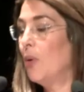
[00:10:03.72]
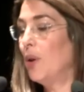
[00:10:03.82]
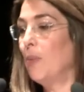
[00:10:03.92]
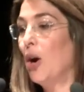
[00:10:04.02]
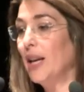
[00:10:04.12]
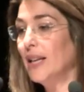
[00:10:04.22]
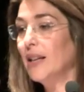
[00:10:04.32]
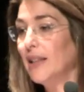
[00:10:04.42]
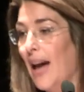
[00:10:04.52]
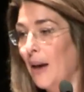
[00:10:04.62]
when the market
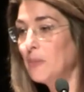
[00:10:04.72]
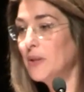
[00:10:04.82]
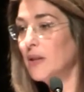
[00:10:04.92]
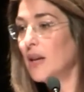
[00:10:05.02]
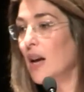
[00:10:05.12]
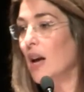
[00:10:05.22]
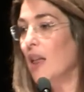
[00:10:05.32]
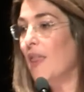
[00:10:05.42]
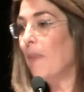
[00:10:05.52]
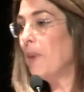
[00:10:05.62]
collapsed.
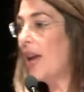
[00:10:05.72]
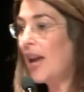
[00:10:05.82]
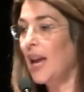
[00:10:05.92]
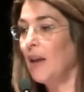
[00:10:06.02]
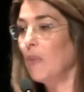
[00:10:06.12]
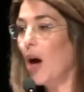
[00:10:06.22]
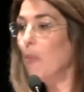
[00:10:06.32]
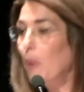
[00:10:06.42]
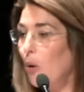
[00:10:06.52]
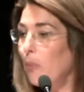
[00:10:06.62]
That became
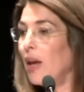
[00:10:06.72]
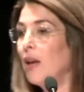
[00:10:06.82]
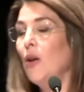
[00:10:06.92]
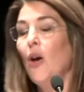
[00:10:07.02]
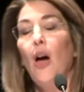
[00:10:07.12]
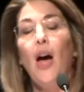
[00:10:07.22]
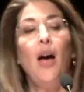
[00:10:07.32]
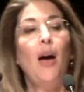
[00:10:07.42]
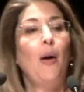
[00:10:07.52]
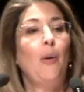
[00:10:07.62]
a moment
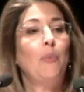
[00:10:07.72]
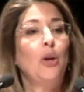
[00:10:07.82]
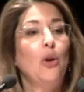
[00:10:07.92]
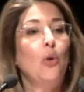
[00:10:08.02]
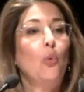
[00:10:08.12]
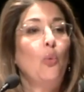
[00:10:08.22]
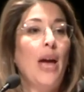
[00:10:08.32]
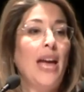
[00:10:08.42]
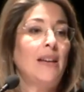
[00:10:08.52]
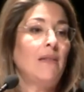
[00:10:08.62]

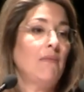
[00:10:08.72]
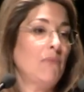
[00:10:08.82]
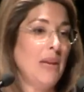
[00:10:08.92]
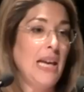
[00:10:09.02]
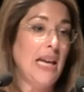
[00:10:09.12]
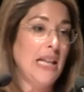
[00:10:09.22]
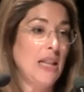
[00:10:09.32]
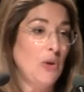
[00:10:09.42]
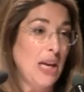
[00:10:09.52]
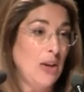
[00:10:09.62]
when,
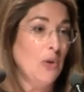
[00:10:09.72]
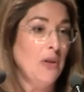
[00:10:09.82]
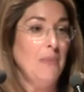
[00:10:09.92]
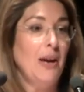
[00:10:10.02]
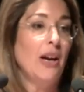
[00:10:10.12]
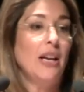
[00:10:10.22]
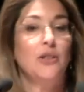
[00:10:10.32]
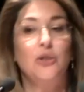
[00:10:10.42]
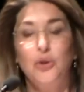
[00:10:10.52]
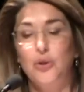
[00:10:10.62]
in North
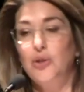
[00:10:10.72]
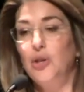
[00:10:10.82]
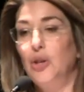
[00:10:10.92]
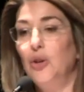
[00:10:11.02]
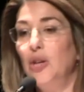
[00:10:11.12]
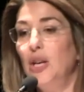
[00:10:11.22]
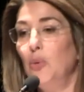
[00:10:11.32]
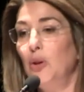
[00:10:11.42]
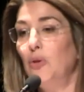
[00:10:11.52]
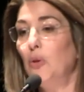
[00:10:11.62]
America, Social Security
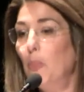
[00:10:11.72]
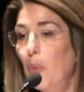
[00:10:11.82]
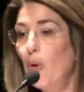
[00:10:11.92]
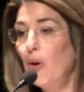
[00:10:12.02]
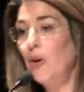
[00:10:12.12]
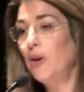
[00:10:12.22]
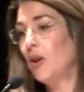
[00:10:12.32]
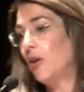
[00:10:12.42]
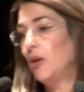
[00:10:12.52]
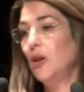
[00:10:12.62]
was
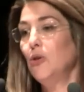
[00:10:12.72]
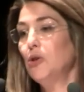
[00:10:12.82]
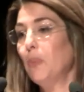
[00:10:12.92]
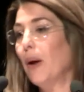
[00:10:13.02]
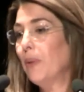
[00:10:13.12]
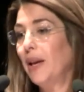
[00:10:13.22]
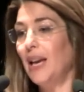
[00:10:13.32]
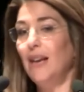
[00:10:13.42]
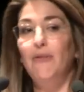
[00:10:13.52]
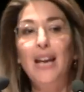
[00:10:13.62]
born, huge public
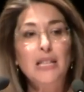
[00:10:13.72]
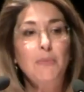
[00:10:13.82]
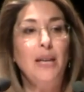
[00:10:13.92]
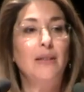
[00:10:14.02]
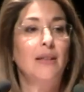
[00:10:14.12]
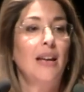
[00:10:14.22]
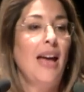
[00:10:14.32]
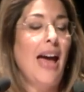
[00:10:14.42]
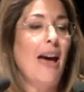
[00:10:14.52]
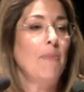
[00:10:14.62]
investment
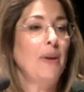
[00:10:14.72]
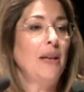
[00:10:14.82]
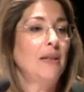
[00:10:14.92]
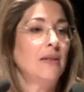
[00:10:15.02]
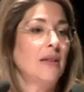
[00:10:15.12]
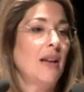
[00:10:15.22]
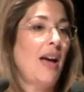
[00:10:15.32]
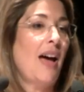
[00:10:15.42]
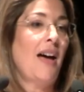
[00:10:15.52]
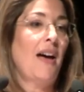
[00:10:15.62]
happened,
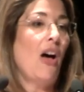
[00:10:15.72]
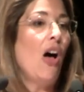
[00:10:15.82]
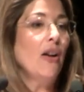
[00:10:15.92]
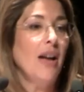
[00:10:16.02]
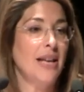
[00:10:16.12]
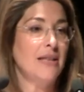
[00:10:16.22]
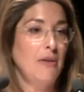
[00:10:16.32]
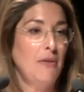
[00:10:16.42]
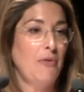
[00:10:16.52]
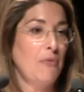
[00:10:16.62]
all kinds
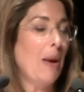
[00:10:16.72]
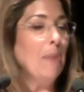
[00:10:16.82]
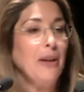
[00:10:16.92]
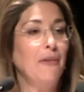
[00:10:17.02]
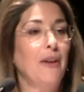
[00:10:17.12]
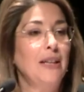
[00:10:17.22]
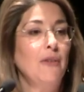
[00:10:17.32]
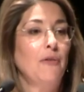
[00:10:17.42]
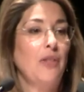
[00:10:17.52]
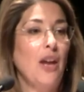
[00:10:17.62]
of public
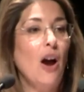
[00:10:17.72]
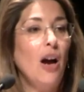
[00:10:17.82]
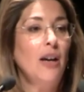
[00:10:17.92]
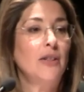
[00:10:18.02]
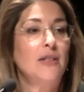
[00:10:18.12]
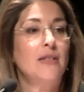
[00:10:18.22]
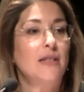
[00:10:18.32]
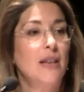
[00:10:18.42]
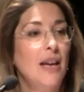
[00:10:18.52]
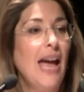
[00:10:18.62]
funding for the
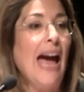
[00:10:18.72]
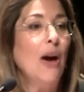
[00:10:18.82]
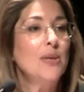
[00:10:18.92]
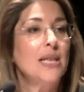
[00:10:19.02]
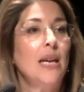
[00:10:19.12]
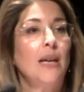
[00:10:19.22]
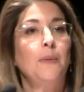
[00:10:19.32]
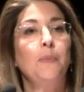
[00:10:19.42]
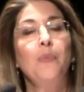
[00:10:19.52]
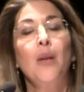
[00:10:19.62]
arts,
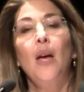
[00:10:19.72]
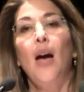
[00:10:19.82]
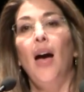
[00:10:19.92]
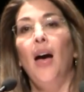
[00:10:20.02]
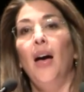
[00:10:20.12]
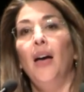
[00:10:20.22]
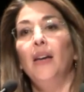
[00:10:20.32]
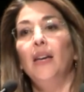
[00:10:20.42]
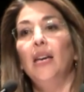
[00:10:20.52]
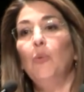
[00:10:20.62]
housing.
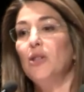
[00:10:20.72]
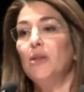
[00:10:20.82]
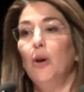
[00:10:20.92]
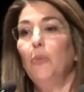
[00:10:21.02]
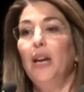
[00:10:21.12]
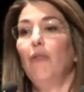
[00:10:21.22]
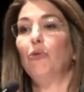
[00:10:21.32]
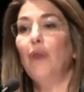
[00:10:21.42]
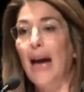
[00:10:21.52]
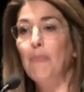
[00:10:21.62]
It was a moment of
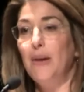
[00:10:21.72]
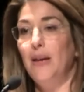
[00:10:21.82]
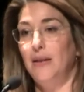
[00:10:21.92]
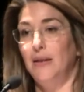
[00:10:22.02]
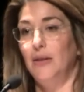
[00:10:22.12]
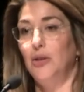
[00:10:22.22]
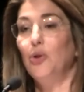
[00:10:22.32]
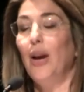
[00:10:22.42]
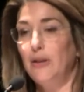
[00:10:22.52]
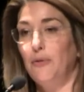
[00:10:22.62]
rapid
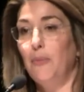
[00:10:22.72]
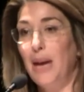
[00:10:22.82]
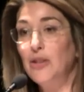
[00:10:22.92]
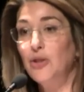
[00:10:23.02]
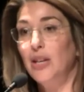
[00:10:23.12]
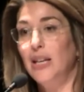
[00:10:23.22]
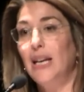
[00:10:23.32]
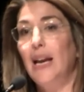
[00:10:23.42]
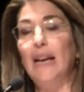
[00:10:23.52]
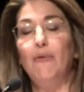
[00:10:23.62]
transformation,
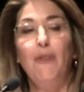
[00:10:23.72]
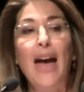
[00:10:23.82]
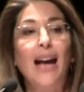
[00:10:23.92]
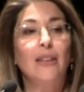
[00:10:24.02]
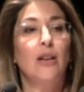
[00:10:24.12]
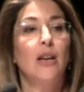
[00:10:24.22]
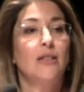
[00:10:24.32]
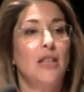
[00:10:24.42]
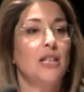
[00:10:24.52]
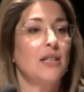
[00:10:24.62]
and in fact,
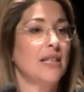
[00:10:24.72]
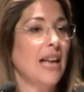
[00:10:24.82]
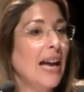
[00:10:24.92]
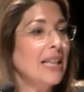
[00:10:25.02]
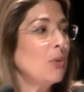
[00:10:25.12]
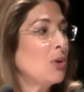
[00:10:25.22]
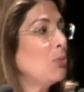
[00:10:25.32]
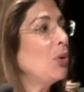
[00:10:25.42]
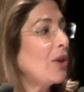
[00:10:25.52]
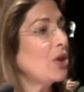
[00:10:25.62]
so the society was
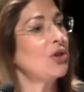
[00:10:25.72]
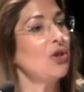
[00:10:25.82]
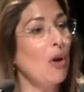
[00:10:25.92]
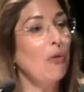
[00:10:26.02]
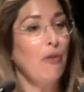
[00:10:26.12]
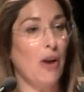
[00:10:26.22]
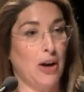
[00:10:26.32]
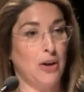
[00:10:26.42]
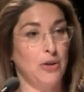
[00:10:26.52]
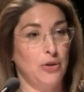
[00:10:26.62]
moving so
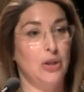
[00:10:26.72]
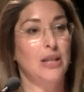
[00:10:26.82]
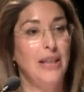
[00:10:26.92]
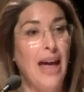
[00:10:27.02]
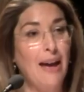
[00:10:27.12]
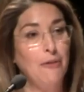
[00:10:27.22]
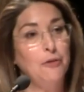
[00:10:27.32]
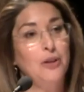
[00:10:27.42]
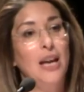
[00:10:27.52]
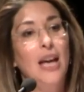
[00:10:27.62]
far to the
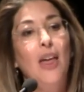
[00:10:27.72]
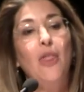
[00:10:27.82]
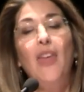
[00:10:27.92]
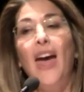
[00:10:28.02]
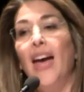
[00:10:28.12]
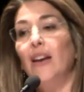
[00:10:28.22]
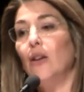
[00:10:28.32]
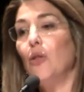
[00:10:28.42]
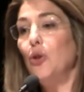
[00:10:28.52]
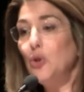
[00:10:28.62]
left that
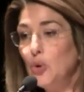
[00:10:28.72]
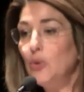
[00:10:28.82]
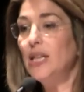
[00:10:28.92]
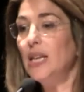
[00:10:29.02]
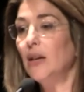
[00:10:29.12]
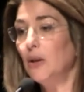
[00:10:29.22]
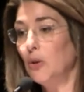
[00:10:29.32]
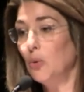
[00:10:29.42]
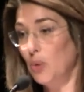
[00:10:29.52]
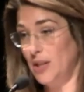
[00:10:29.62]
the New
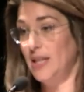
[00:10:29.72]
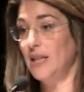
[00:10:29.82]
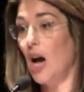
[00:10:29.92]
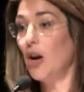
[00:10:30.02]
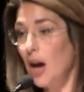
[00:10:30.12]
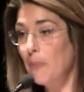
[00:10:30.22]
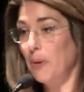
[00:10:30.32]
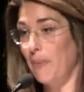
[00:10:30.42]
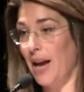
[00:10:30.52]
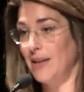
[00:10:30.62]
Deal was a
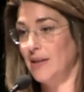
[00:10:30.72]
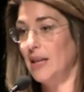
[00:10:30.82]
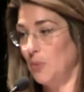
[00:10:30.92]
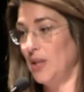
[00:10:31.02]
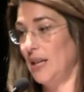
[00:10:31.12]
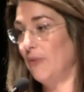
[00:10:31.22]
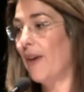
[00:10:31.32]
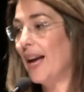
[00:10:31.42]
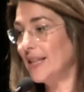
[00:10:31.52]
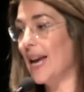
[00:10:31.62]
compromise. It was, in
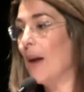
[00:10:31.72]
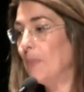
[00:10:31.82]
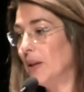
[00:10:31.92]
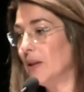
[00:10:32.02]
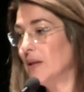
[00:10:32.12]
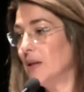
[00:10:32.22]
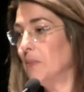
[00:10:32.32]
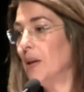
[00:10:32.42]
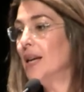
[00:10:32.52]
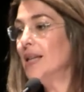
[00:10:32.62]
fact,
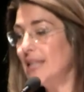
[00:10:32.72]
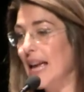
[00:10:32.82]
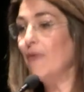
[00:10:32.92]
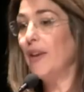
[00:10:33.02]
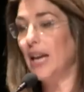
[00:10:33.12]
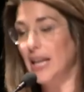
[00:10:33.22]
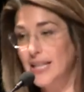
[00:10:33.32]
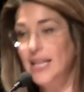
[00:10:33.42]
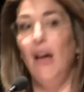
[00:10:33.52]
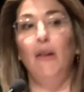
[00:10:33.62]
capitalism saving
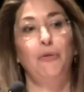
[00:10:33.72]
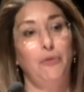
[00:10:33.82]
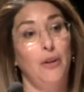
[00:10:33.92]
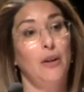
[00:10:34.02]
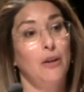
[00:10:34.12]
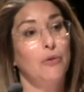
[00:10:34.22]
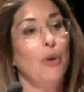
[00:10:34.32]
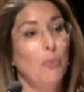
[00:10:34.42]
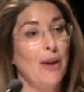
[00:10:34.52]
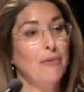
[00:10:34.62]
itself
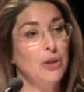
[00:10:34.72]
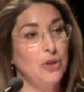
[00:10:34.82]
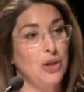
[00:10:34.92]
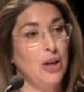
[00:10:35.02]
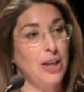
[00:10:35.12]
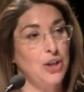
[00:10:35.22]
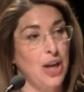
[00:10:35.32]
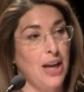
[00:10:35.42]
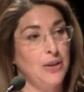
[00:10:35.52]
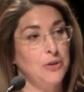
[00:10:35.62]
from revolutionary
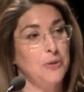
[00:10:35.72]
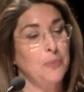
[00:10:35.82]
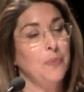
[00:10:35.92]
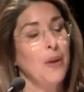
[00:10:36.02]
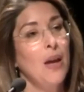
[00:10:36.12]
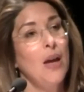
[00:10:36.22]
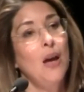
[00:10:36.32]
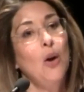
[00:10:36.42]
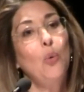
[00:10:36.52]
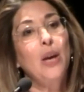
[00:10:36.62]
change.
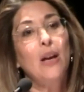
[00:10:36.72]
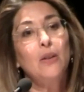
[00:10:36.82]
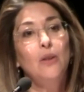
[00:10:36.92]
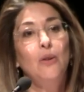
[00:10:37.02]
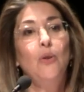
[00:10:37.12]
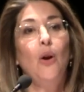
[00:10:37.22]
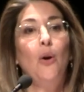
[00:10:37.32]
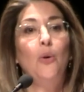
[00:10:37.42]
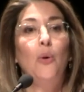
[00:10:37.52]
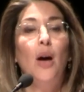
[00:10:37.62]
We also
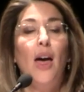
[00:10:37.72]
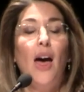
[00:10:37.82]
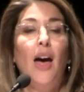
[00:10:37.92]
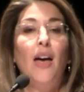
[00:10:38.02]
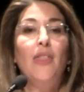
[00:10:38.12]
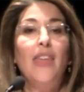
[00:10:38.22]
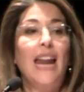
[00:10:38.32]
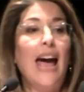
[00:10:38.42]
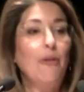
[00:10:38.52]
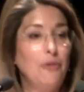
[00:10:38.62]
know
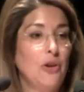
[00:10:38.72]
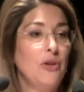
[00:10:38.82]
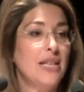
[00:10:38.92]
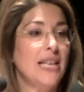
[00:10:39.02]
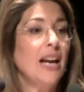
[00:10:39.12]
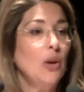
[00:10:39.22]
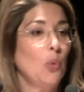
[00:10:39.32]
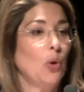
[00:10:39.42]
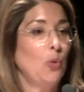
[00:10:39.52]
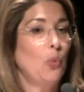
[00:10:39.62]
that after the
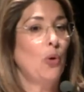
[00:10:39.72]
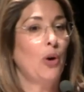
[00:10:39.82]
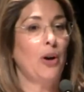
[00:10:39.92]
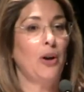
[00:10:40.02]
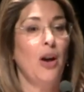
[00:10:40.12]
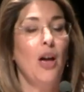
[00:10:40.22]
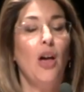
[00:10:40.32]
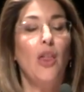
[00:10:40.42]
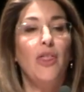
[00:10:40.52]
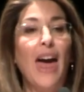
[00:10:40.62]
Second World War,
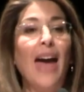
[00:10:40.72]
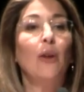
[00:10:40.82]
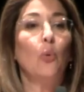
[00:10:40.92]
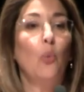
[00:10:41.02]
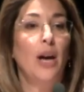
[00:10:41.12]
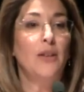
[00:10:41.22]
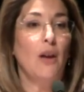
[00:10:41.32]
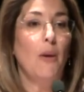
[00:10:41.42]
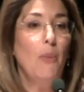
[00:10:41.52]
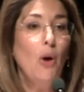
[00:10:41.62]
that
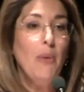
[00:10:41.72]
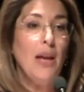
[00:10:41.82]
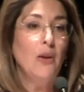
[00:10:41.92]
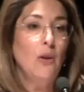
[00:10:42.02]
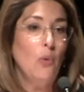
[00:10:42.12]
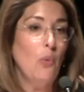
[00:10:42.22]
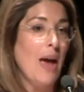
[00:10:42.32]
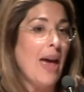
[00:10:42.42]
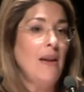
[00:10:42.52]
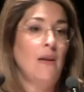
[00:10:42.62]
was a moment
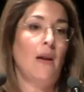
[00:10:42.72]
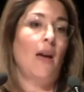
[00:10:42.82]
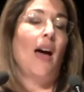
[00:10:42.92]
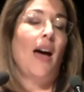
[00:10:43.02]
when